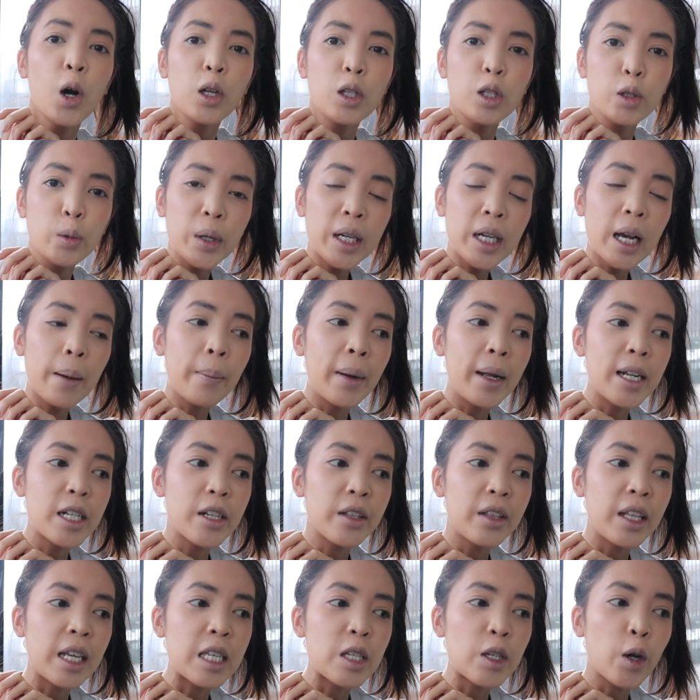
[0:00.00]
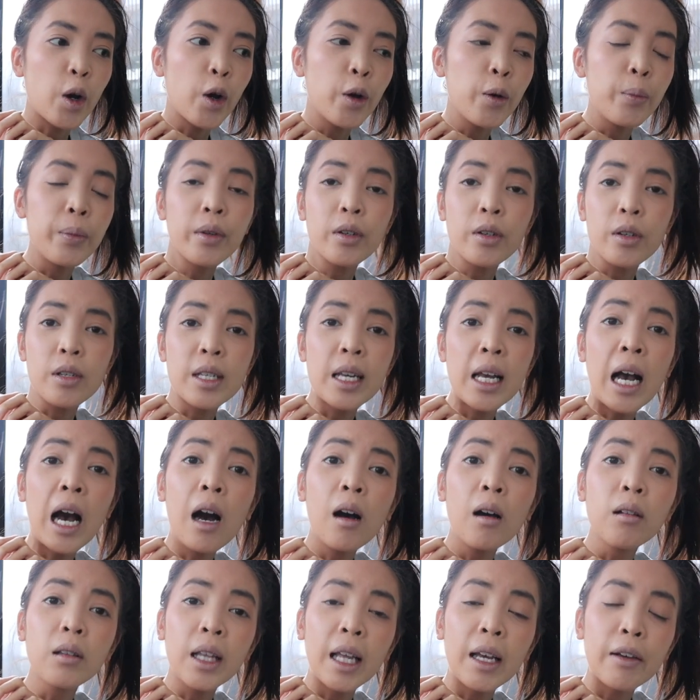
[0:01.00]
doing a bunch of things at home because
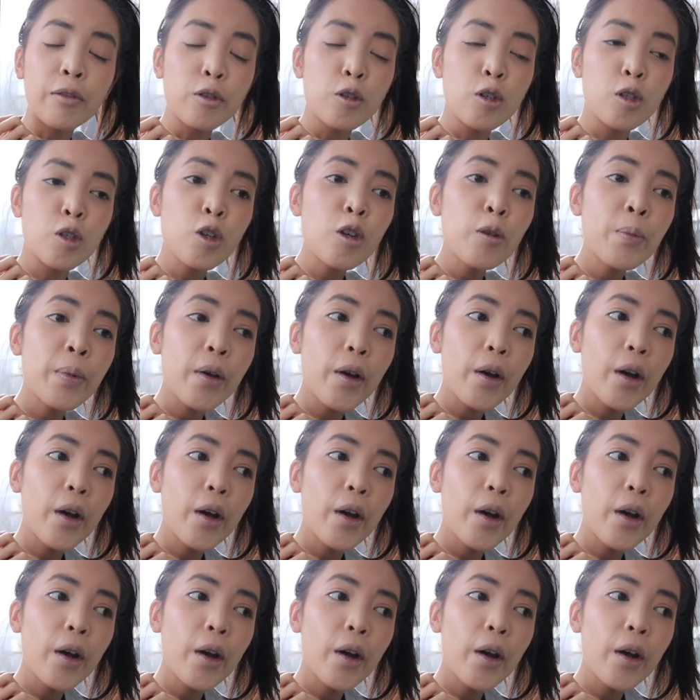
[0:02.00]
Hao left super